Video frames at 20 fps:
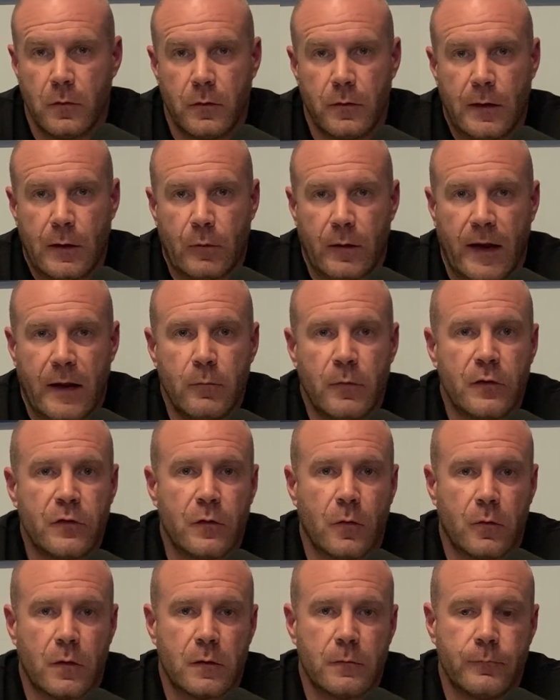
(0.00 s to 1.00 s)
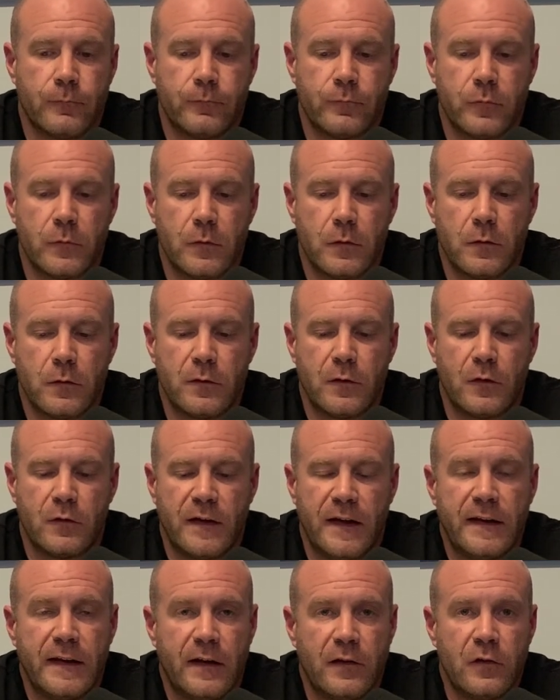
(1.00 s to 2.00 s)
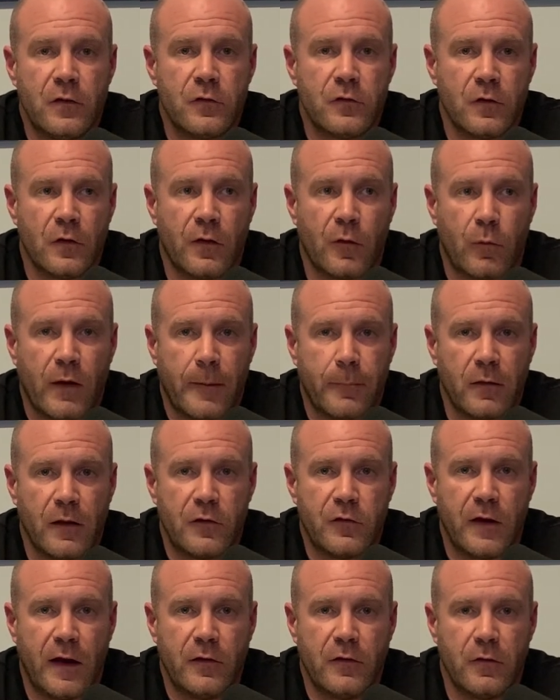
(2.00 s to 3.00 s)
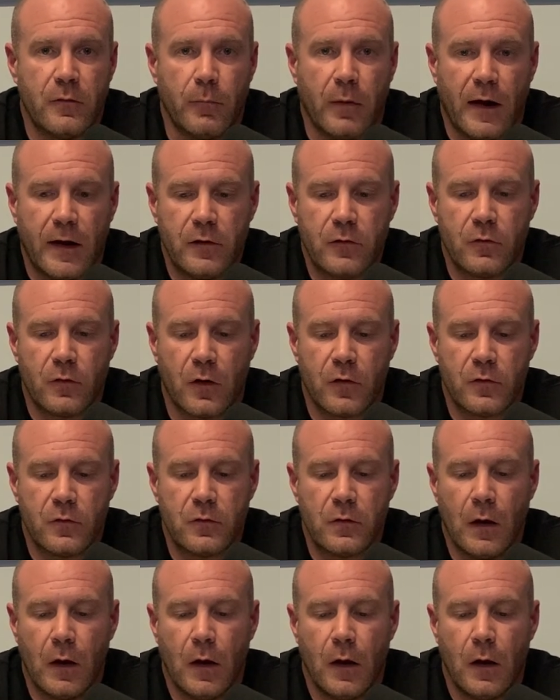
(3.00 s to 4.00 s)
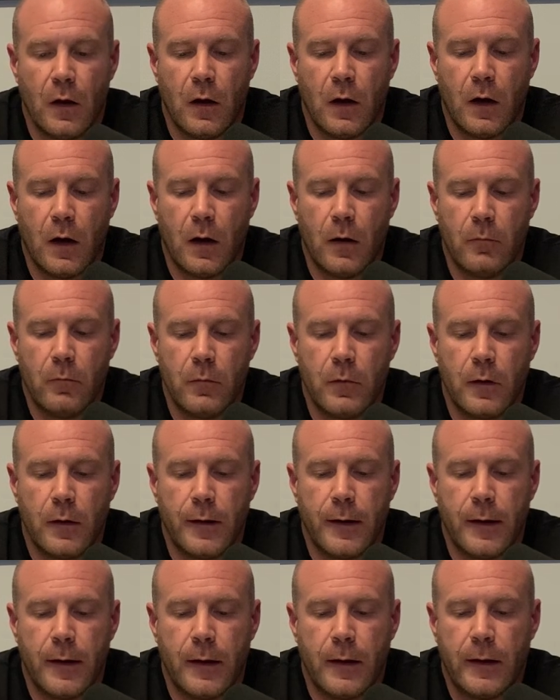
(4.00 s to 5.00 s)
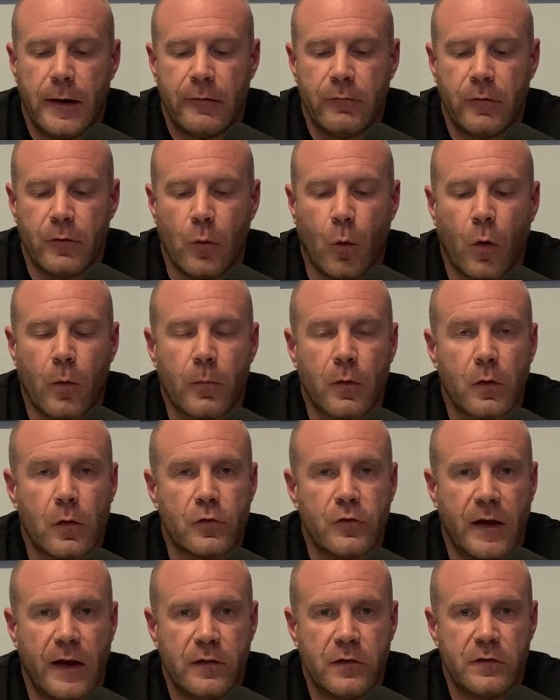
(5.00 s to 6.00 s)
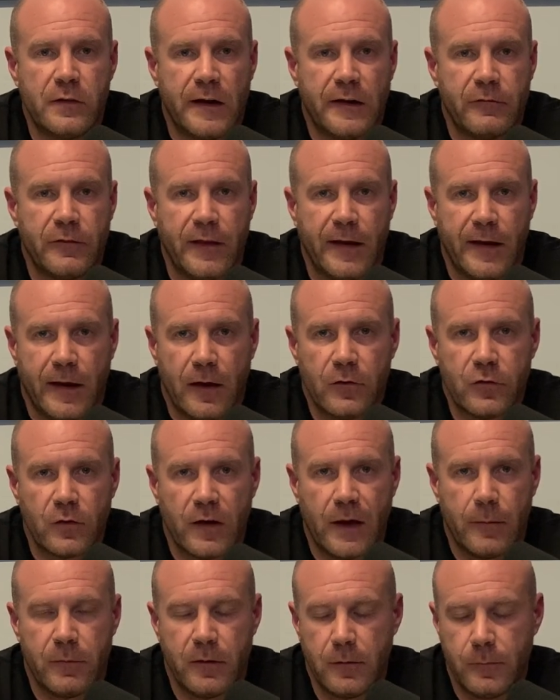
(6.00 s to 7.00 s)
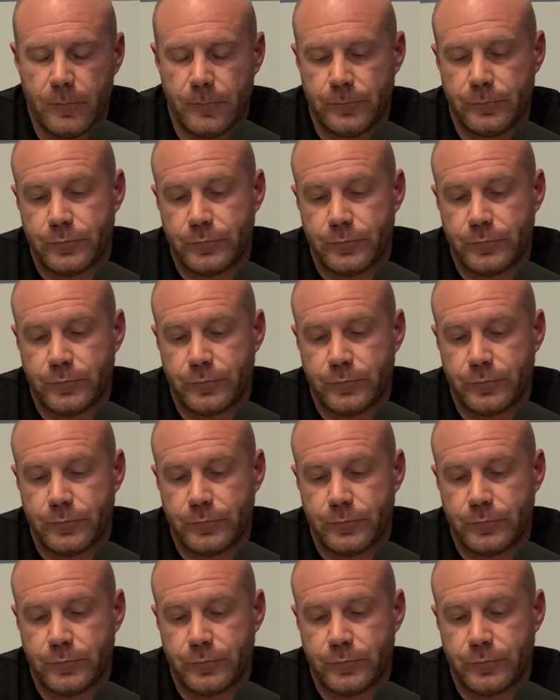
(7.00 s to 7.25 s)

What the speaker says: They were 8 months older. They're teenagers, so they're rapidly changing body structures, and every hormonal changes and everything else are happening.